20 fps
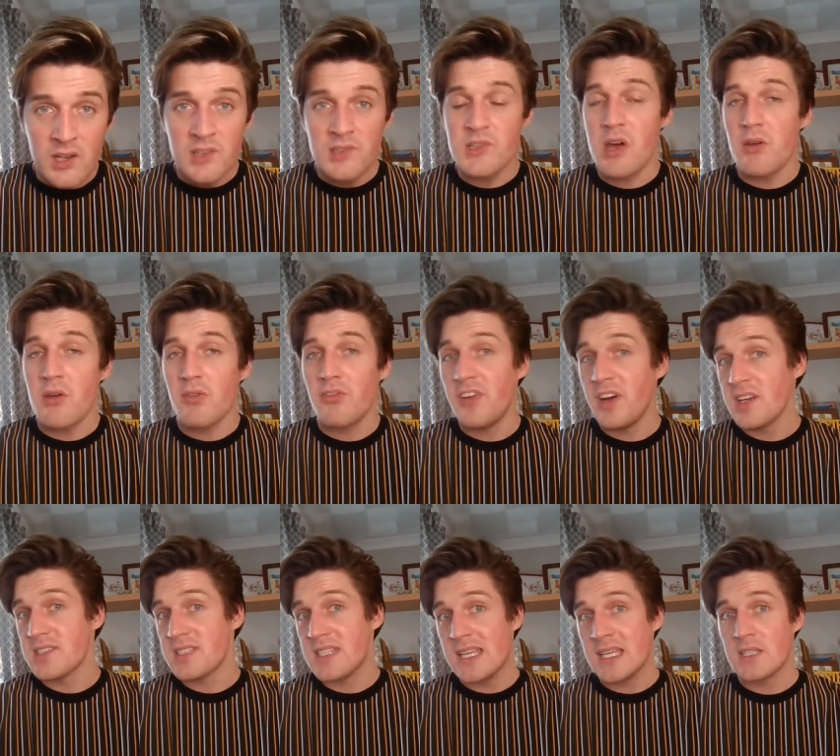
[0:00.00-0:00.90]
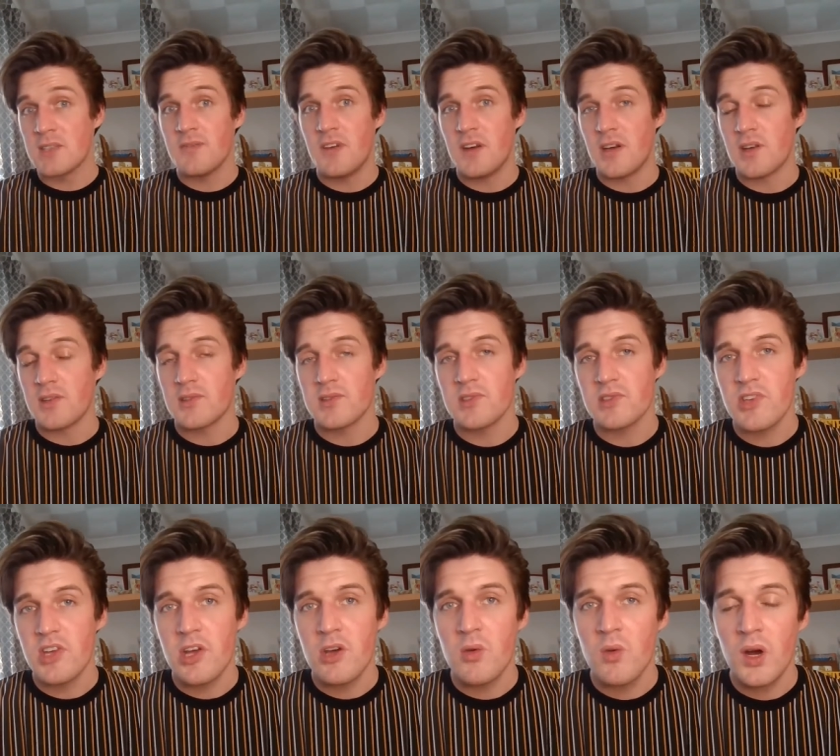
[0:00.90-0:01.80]
So, first things first.
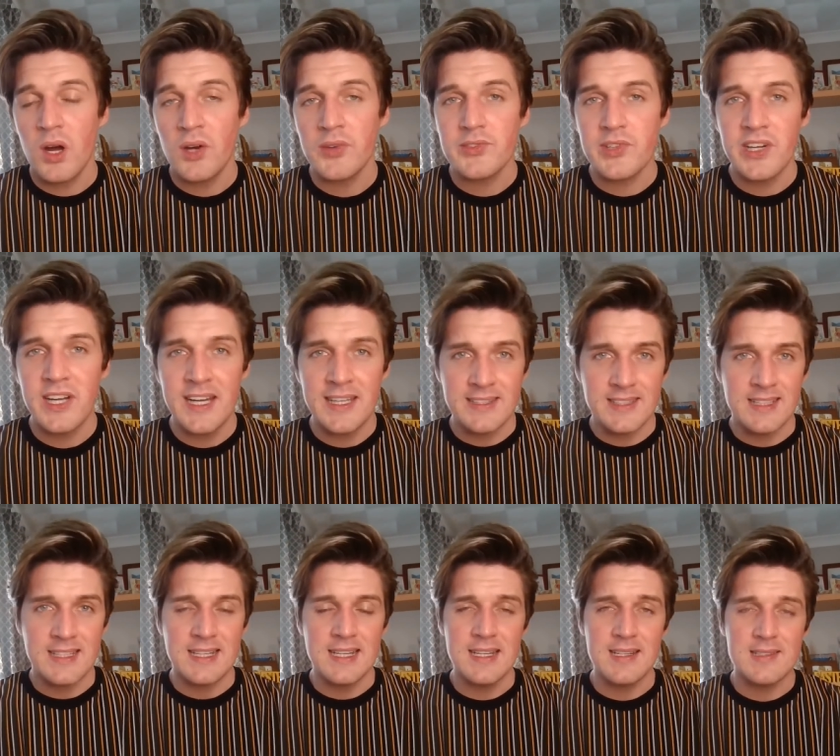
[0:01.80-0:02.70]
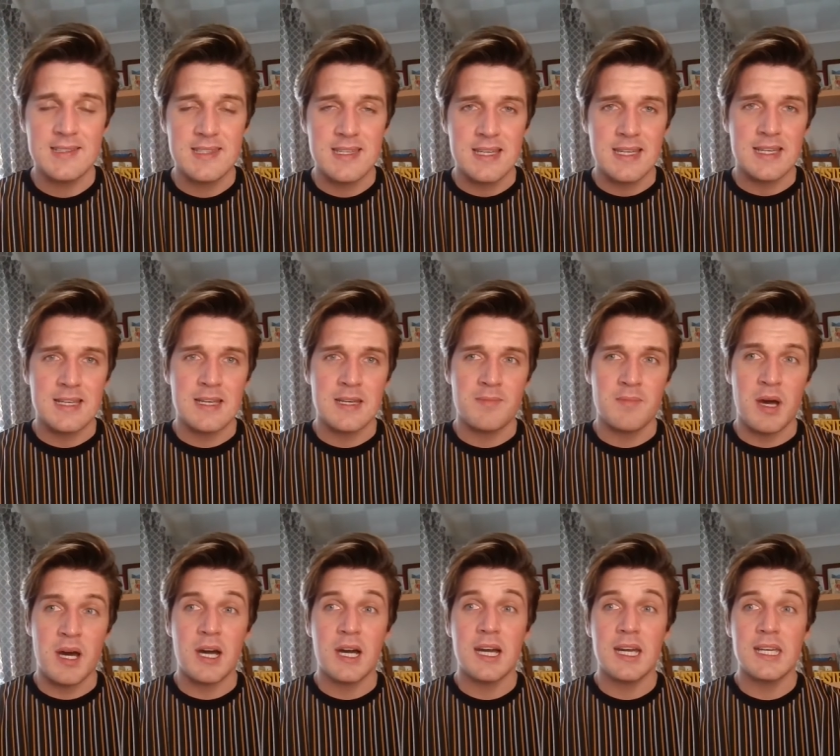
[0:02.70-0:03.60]
So, after I had the cut,
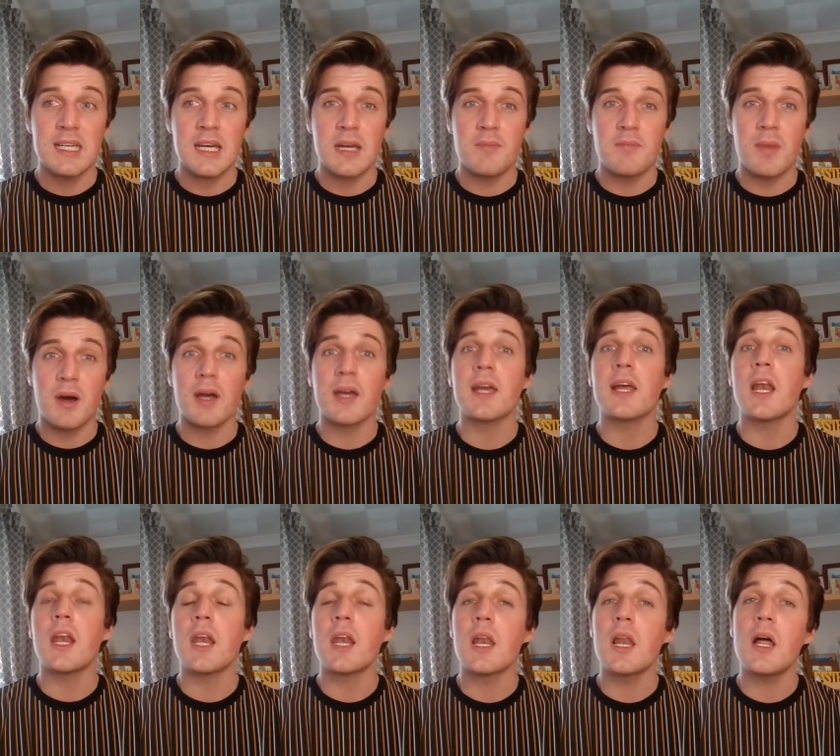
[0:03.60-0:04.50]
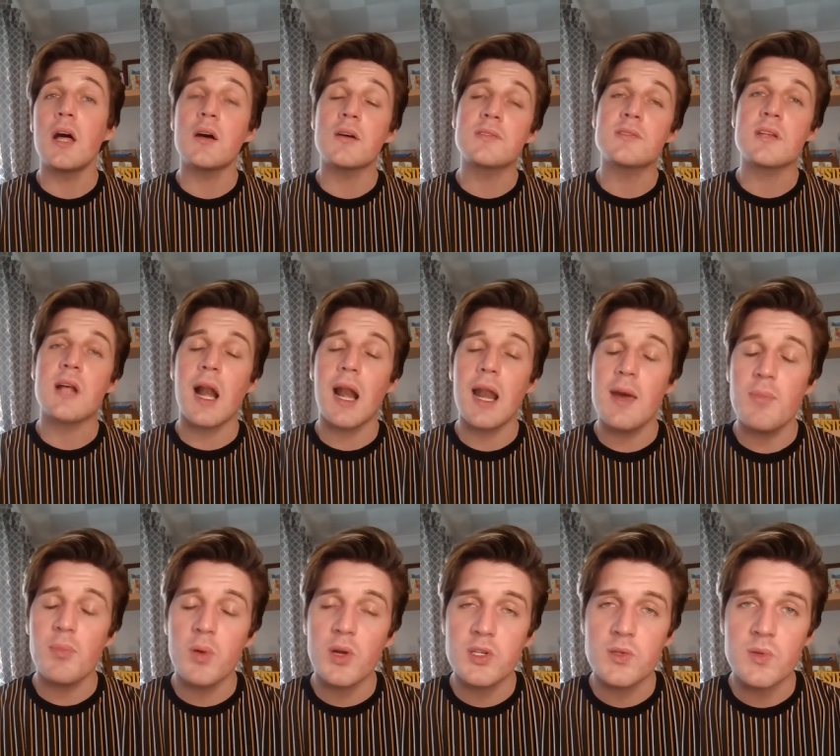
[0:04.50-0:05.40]
um, I done my last
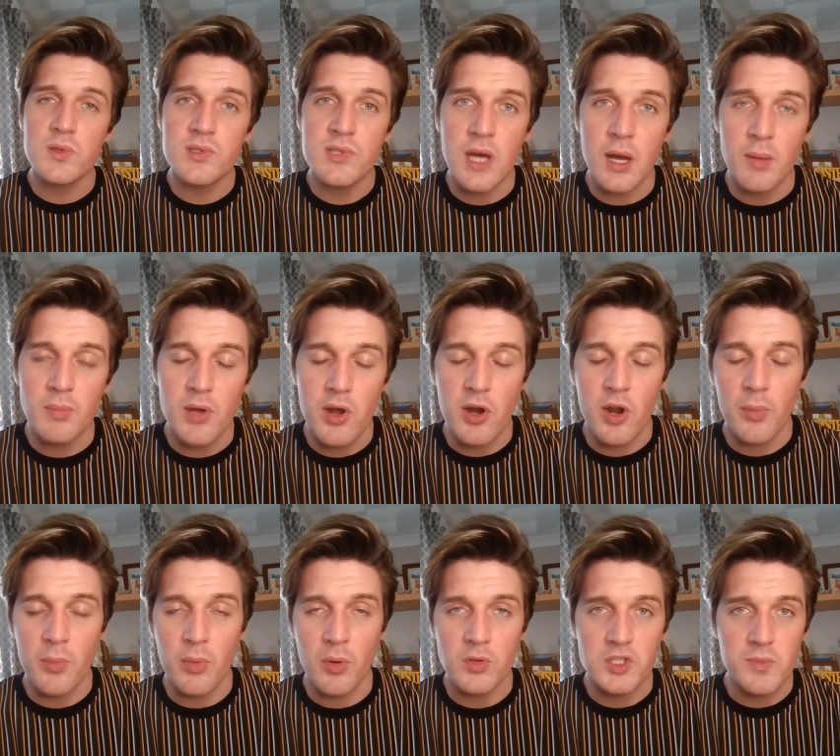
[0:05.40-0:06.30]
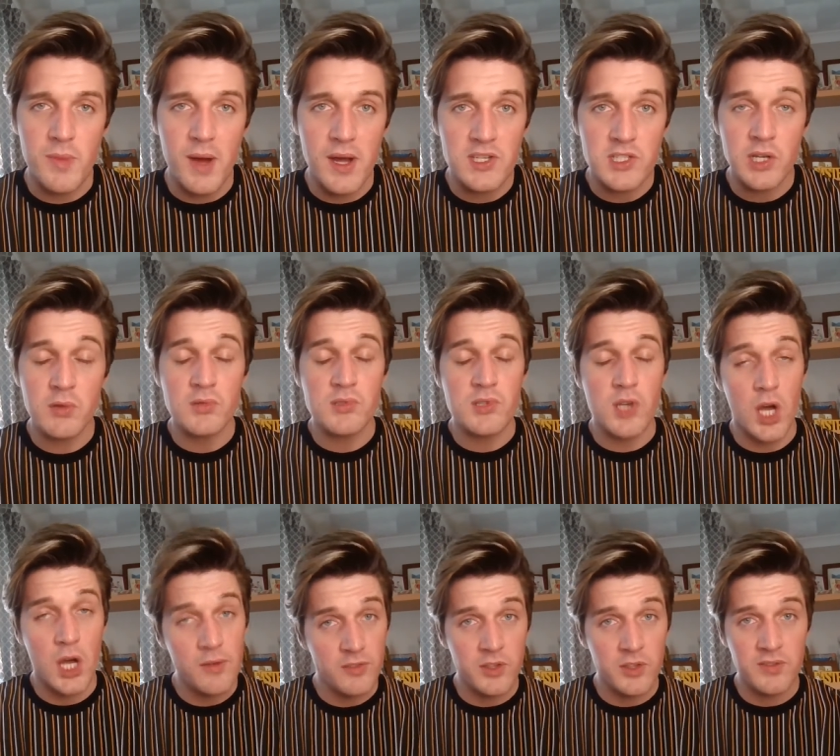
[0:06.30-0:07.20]
clip, which was uploaded up onto my channel, so
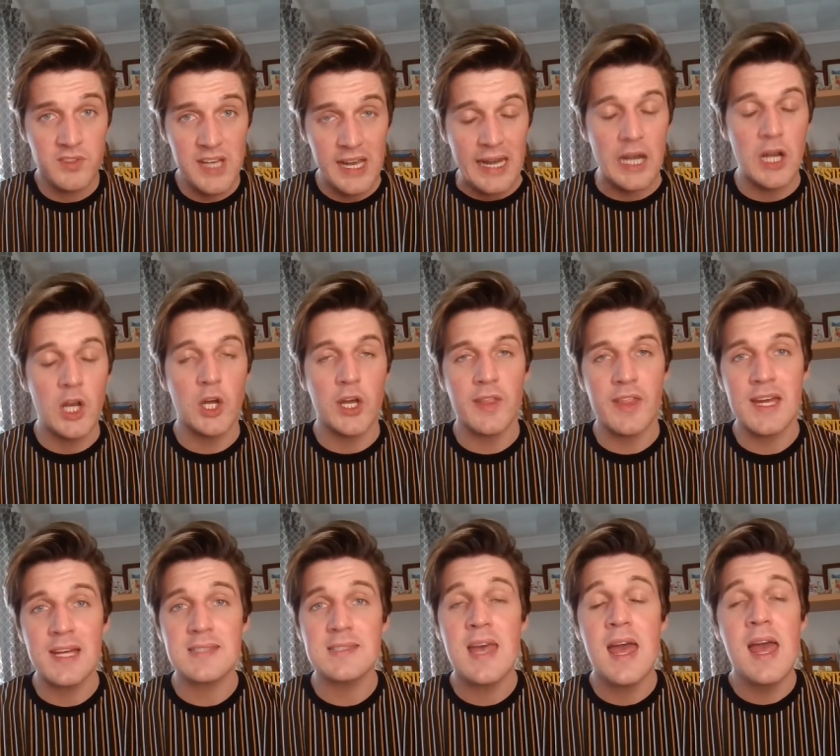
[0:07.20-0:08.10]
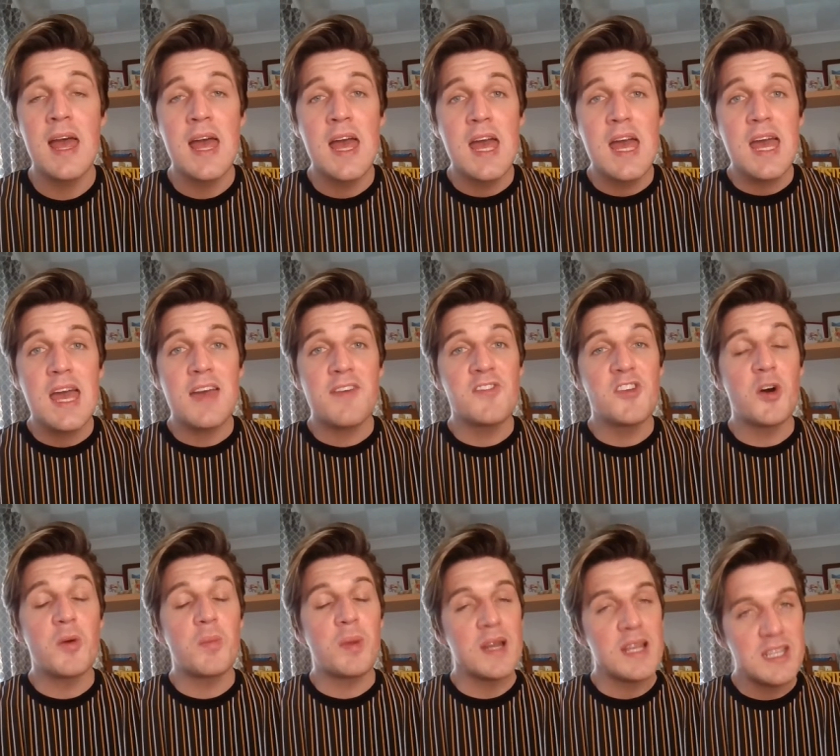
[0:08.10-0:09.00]
hopefully you've taken a look at that. If
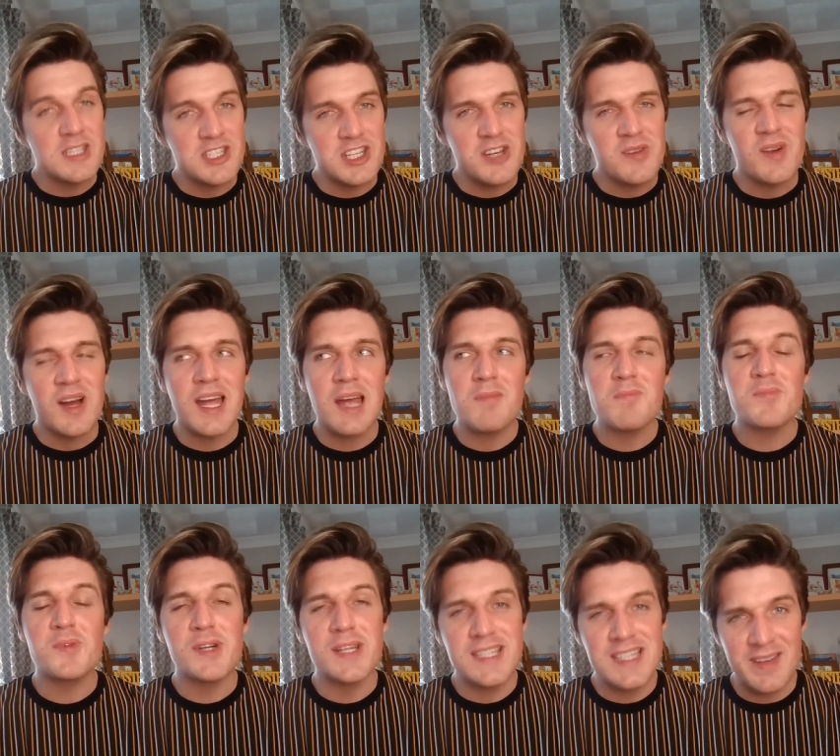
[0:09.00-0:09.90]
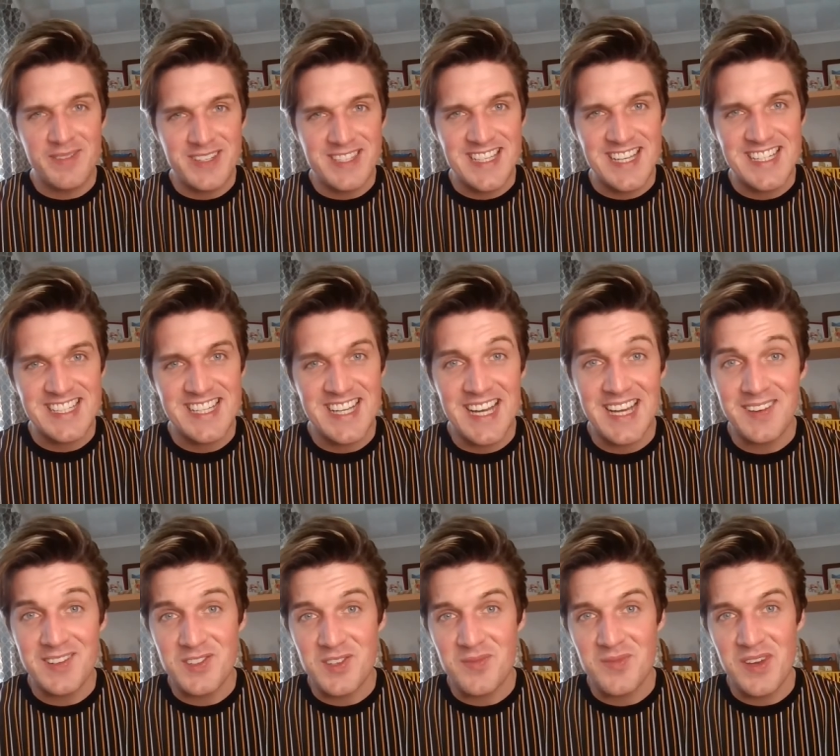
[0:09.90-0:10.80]
not, please do. I am pretty devastated, I
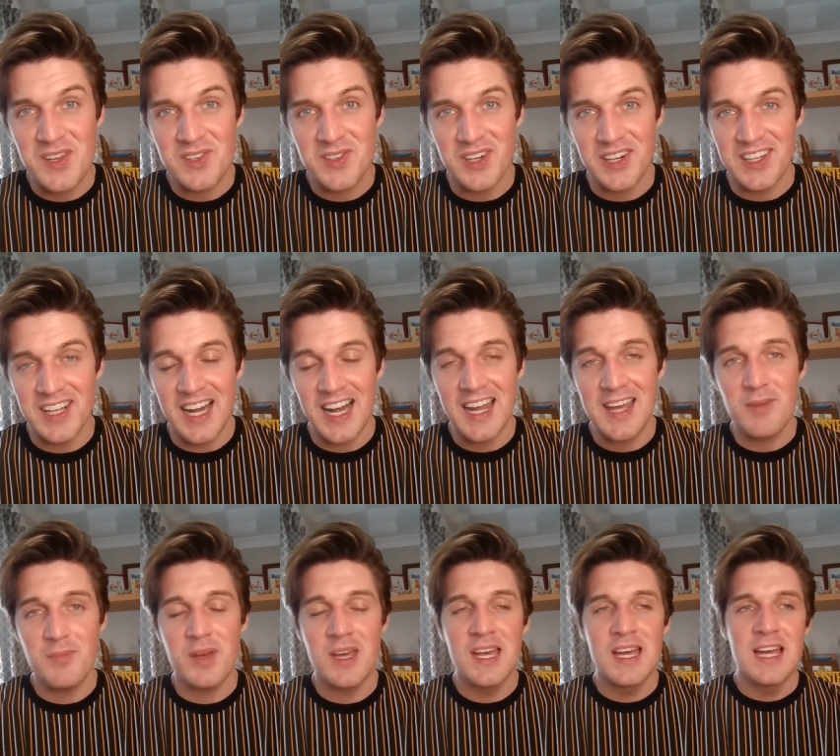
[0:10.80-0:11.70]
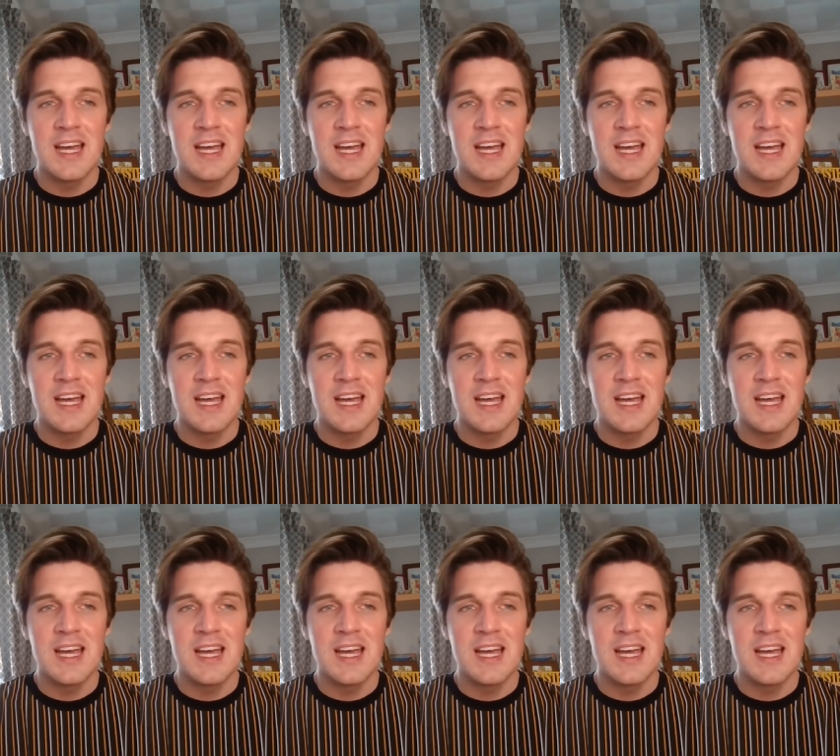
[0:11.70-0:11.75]
have to admit, throughout the clip.